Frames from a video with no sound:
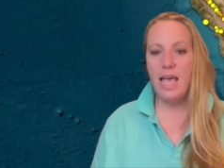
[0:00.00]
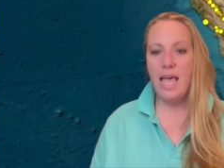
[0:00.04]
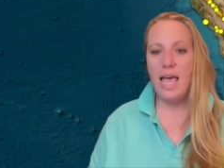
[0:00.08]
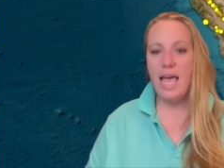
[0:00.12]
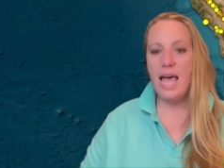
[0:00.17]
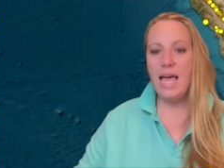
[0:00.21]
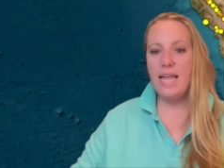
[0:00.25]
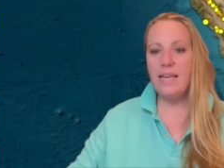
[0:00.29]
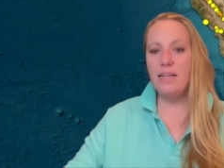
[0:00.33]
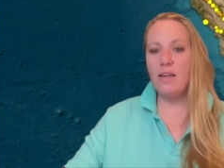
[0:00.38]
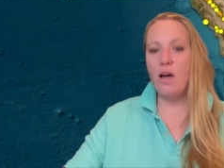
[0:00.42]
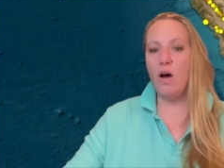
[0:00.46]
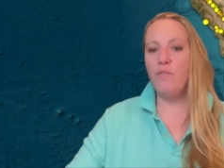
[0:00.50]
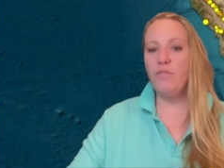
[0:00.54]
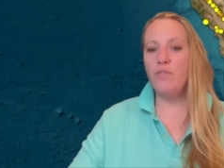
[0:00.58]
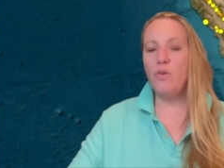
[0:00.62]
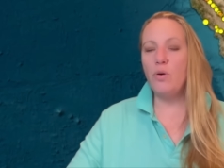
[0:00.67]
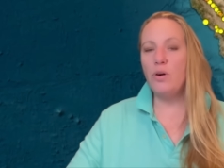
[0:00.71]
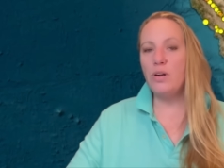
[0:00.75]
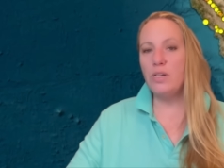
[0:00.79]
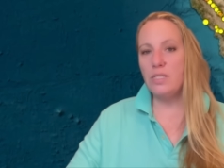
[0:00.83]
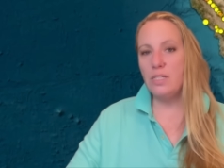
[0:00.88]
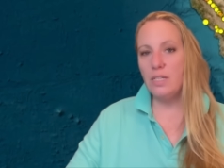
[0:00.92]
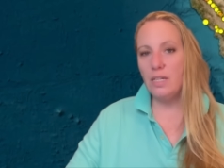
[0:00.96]
And of
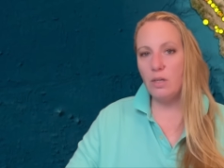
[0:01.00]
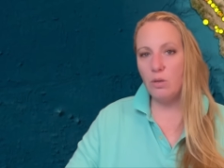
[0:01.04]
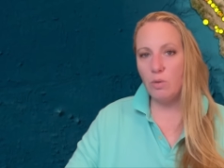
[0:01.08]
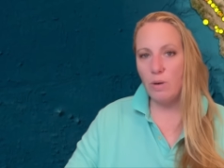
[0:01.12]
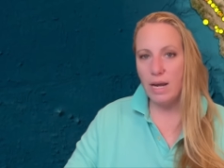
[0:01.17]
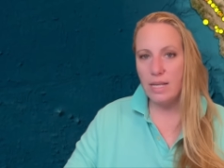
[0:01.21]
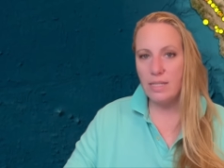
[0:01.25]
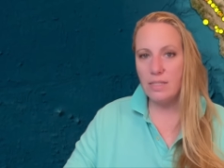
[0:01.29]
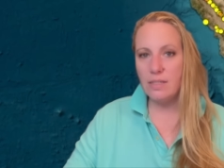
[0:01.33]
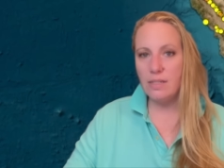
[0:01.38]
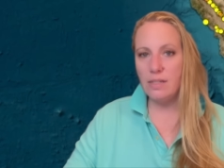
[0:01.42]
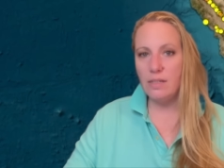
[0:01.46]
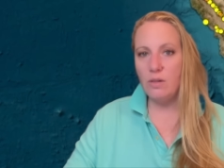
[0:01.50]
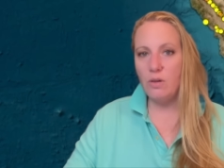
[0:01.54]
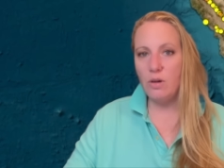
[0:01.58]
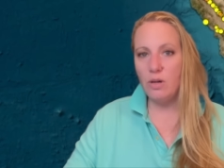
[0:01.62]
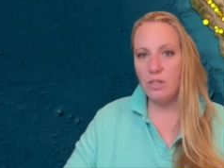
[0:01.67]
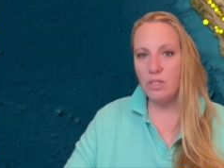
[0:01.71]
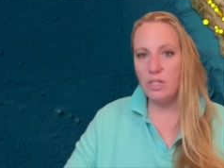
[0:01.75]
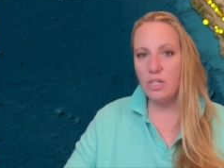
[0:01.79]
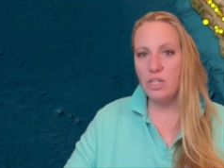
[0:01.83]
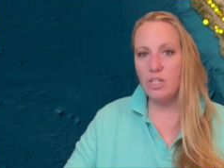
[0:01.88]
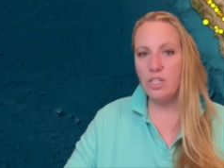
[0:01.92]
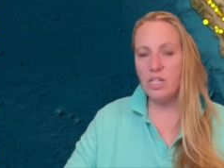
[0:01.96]
course, the crustal
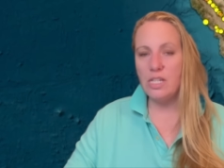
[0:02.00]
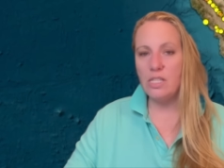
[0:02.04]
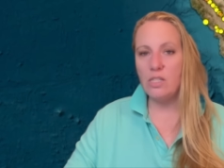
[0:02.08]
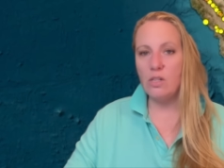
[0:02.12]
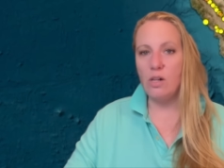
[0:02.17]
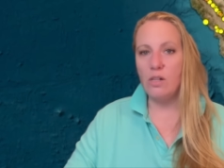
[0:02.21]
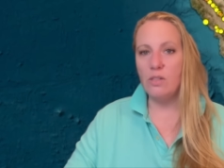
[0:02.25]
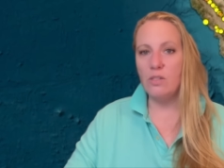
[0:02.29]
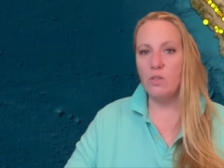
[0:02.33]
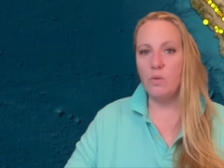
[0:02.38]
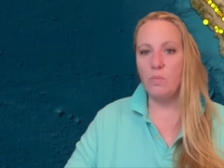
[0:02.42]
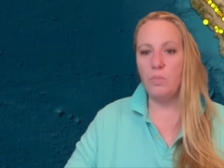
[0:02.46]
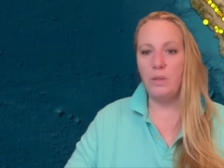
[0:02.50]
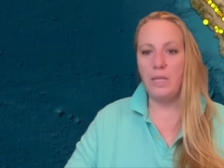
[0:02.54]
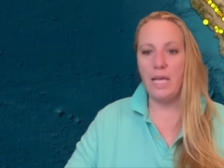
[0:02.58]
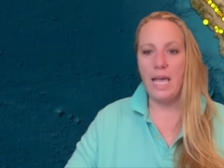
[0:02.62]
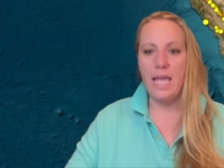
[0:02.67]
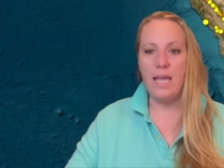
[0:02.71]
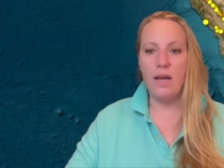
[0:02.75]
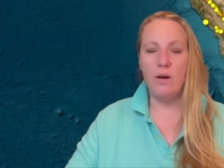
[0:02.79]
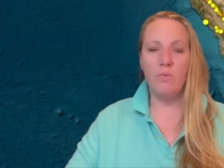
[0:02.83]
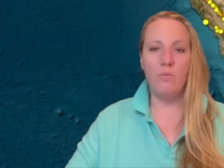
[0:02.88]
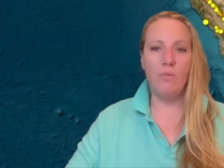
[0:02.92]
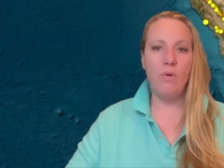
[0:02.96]
conditions also
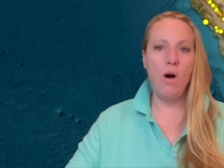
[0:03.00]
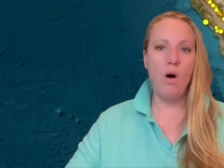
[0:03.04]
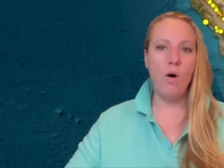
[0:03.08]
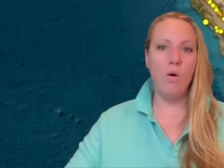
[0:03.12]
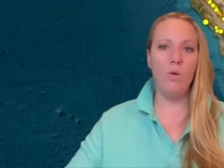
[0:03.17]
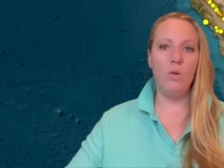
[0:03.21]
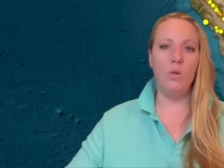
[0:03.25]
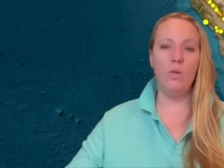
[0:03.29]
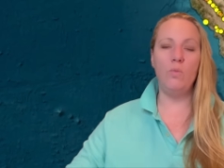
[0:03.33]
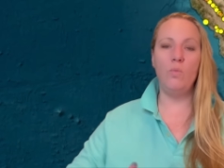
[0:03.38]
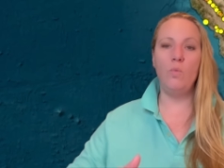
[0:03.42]
play a role.